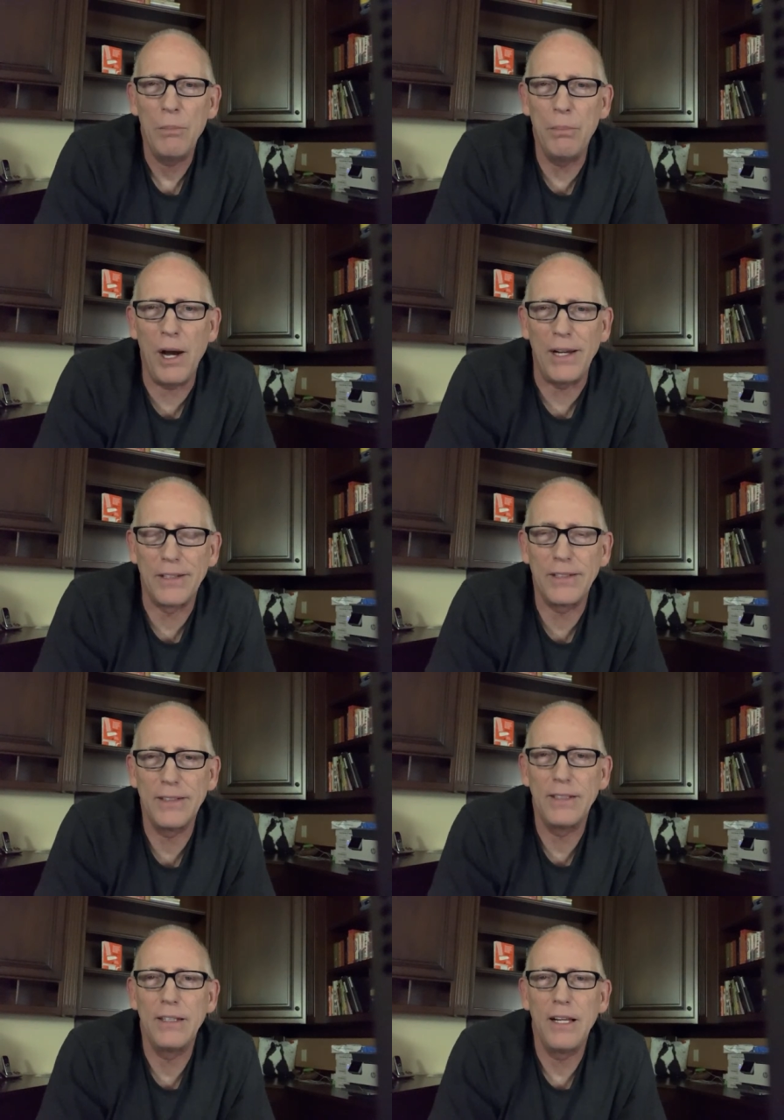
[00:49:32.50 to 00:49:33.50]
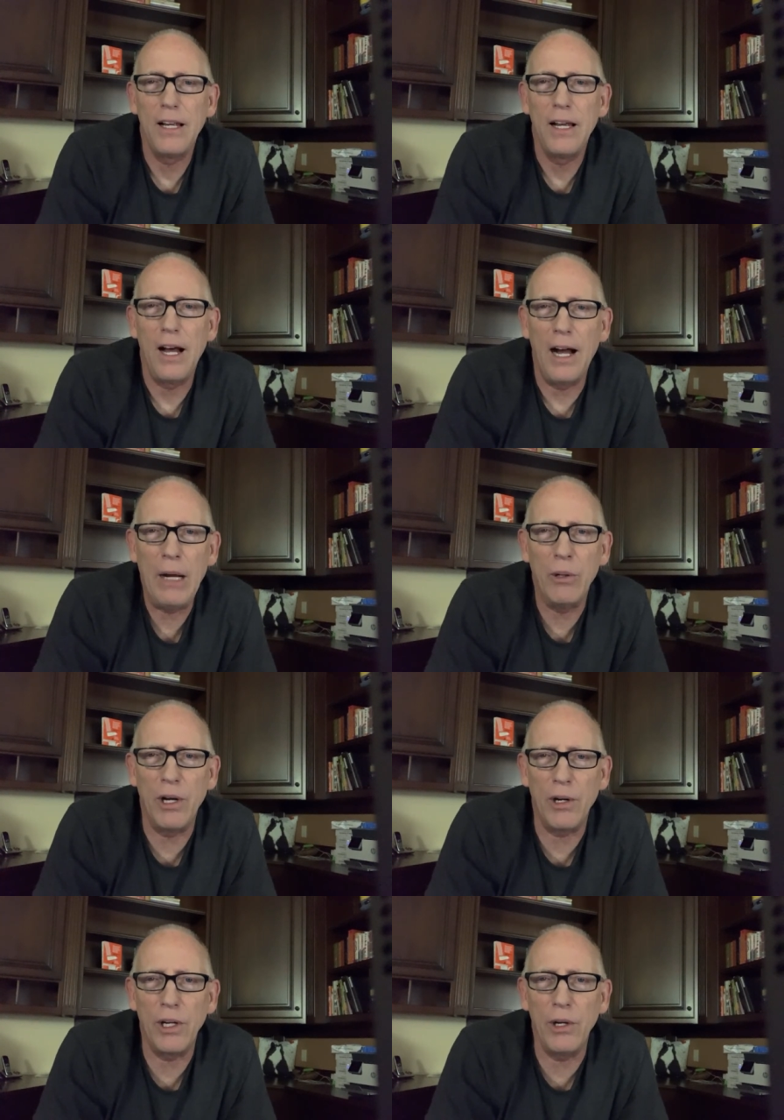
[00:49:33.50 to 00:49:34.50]
But I would
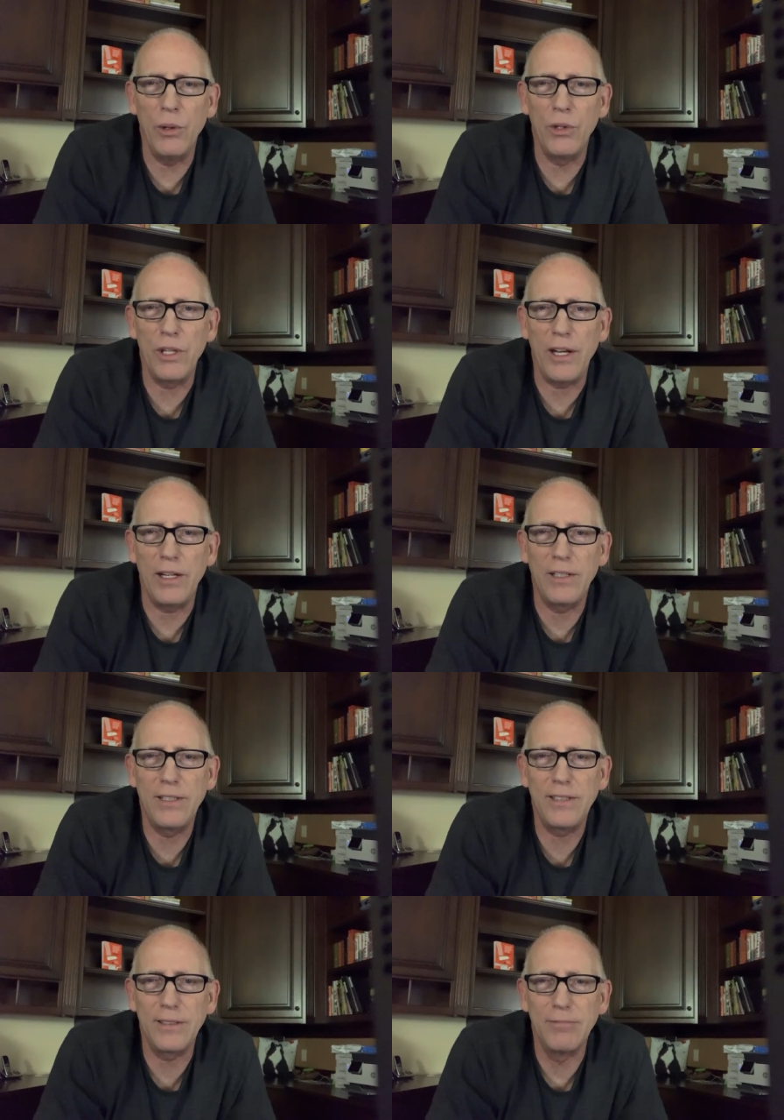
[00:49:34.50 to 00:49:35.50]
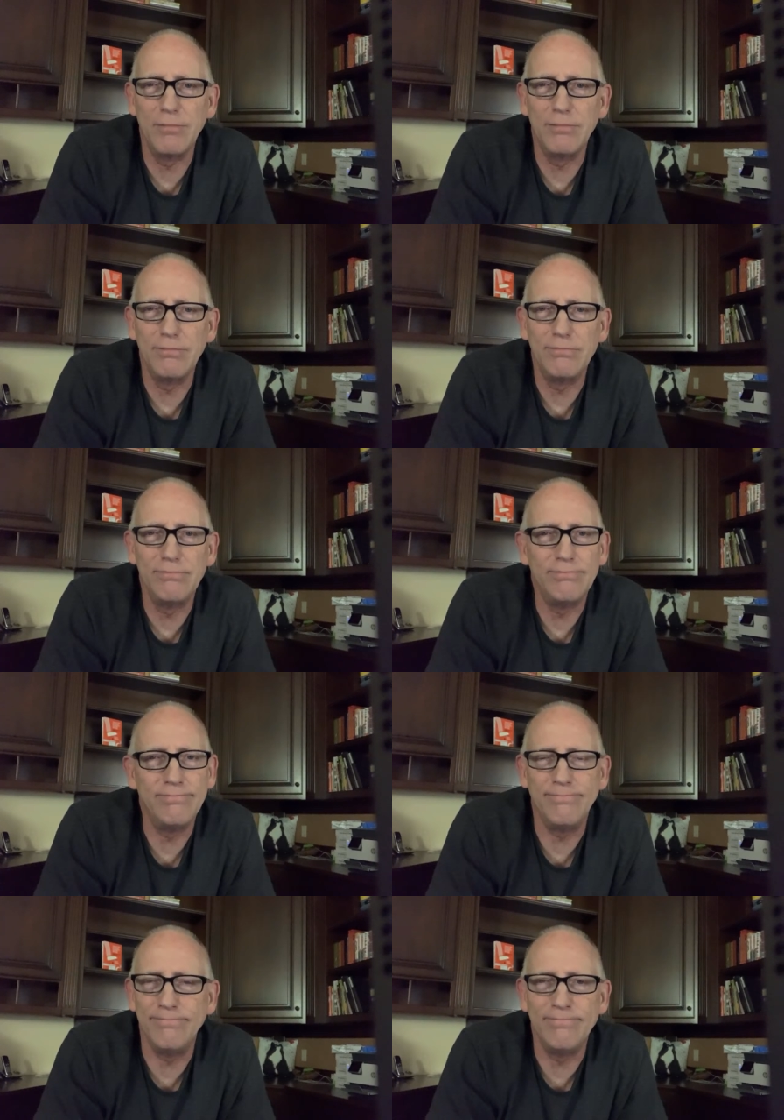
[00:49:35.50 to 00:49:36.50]
argue that.
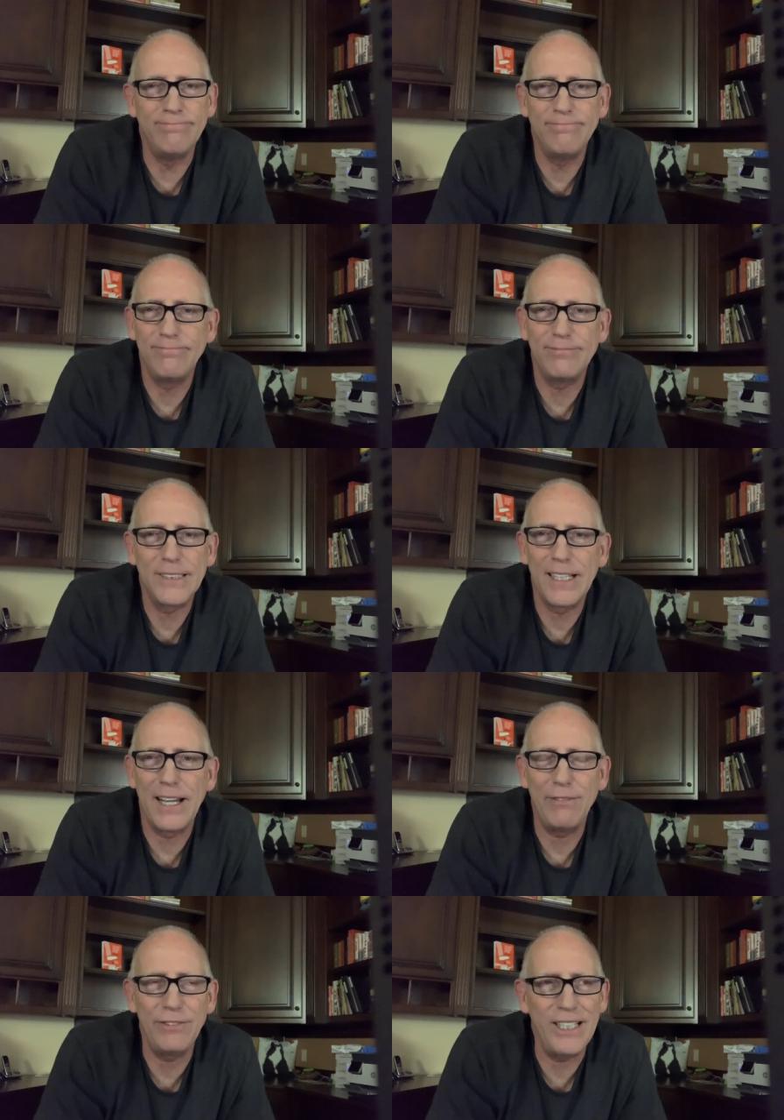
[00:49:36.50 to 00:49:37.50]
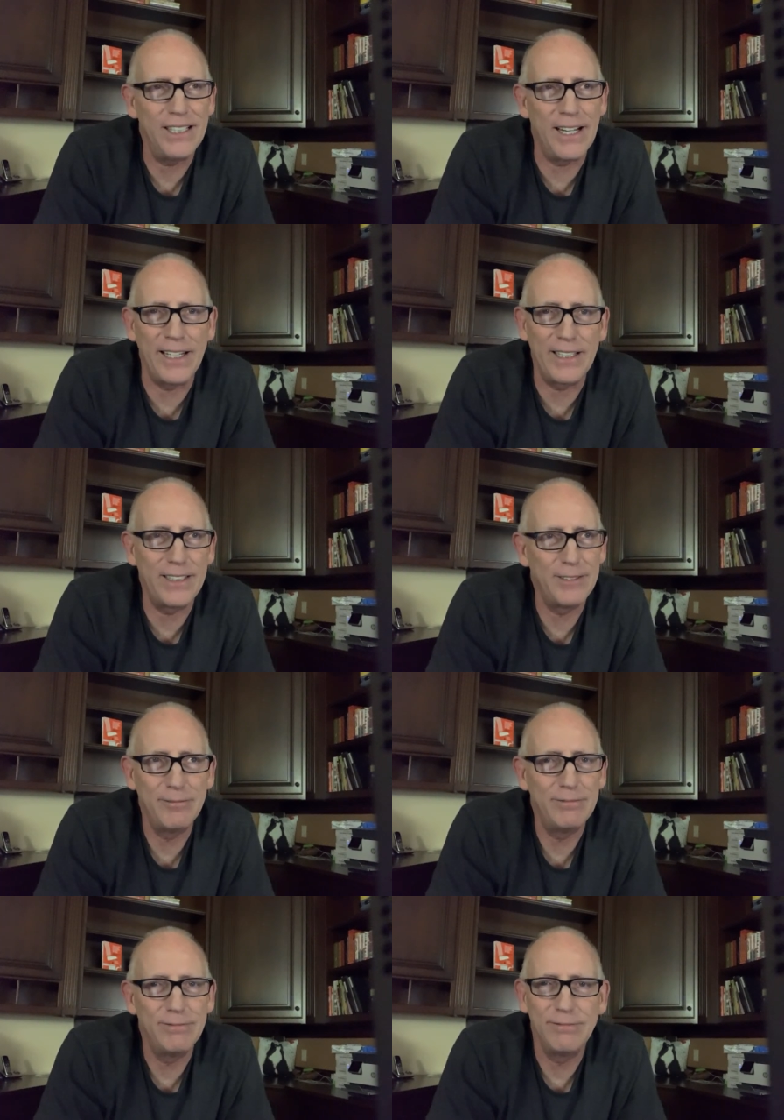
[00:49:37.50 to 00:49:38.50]
Mm, I feel like
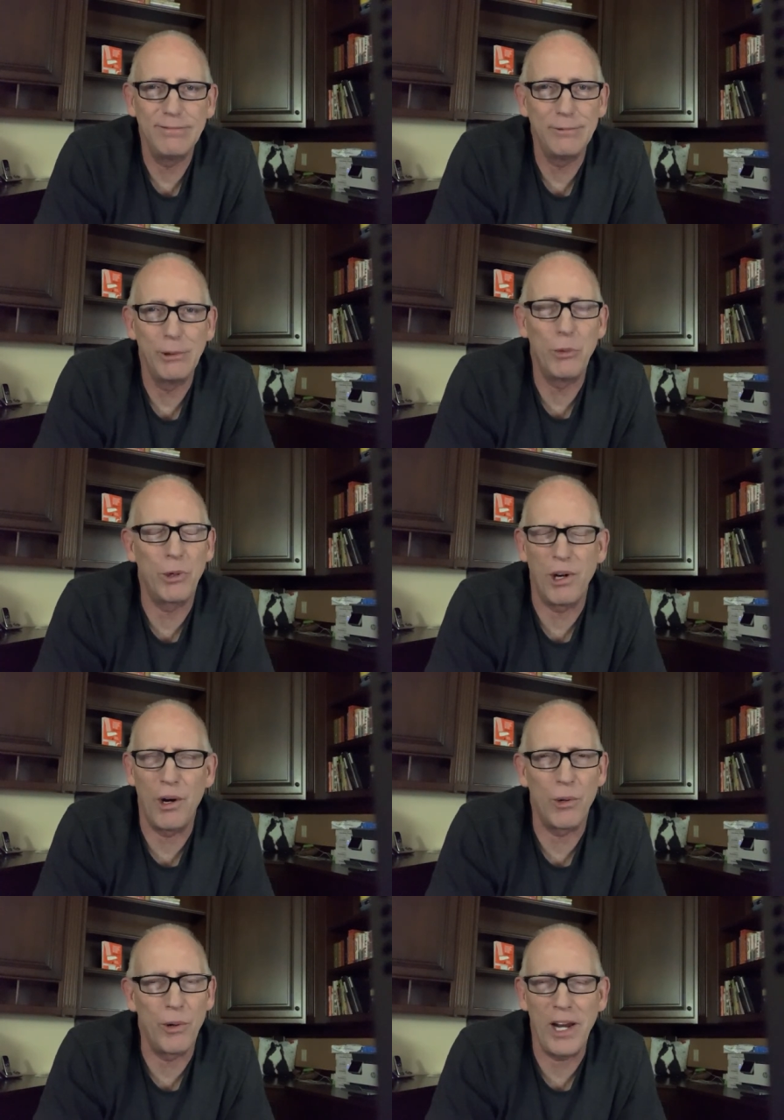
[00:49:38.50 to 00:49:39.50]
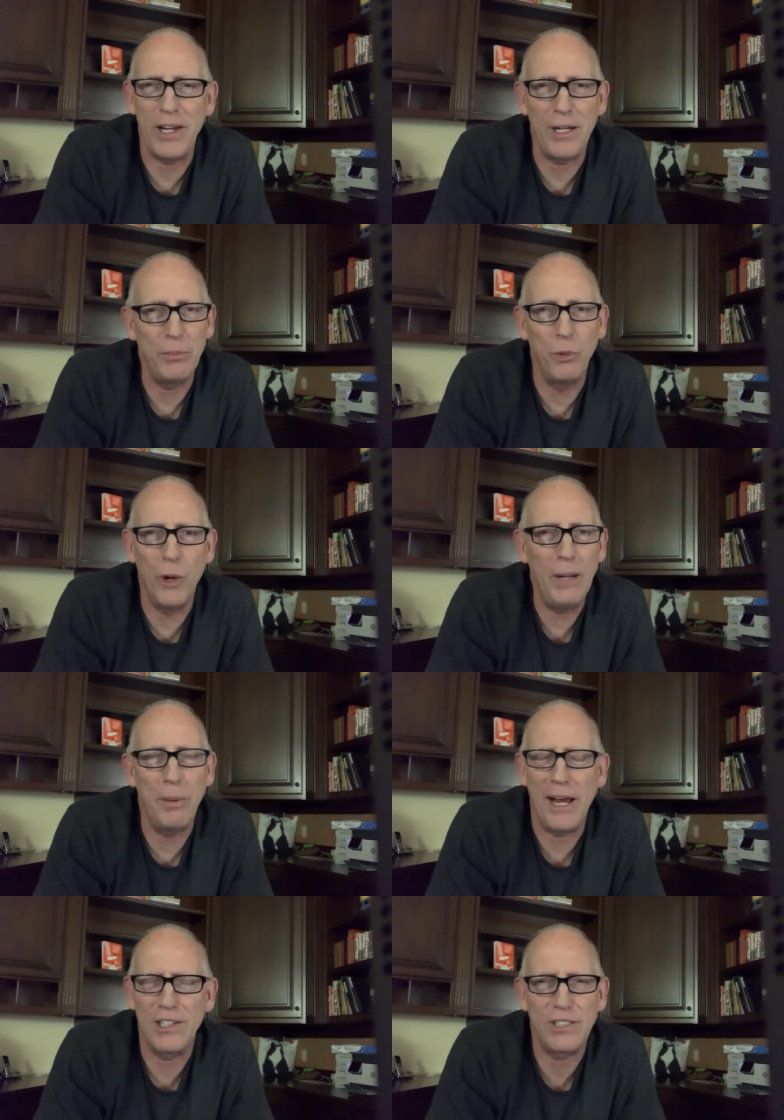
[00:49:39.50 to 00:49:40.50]
we're already way
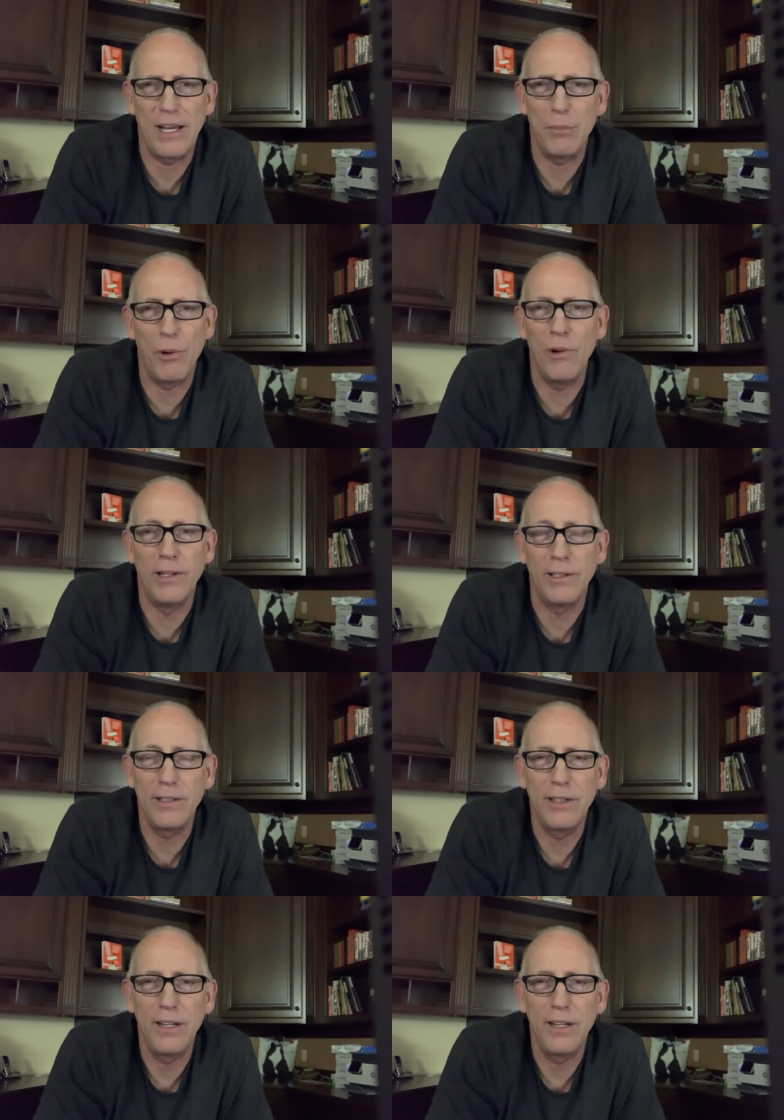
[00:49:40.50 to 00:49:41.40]
past that point.